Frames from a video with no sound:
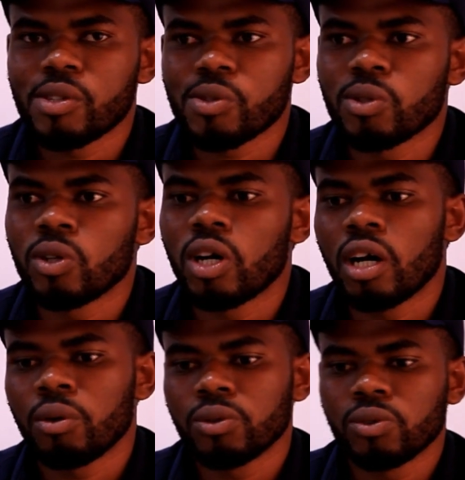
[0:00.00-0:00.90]
So I
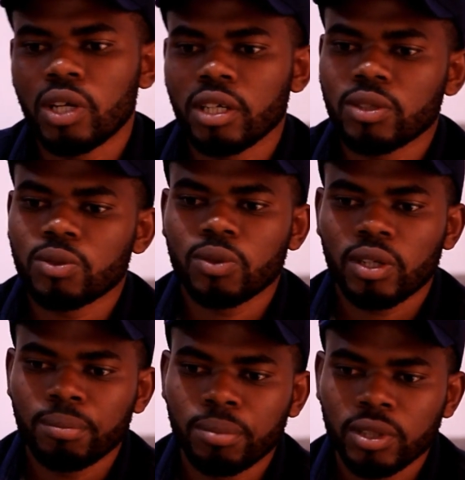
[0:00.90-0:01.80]
would like to
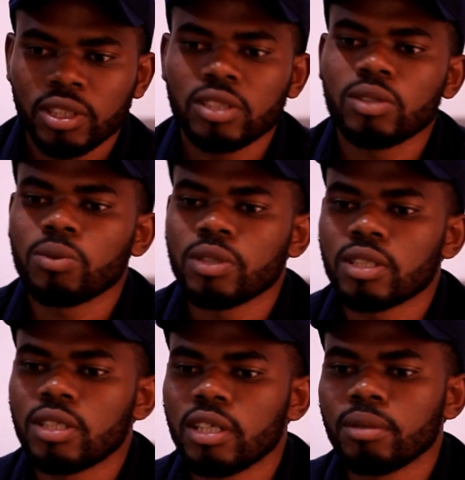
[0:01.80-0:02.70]
collaborate
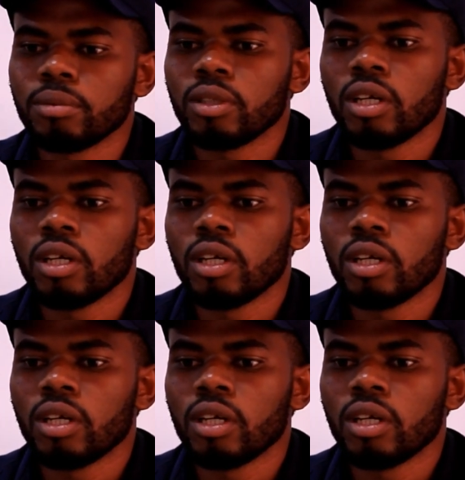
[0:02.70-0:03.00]
with them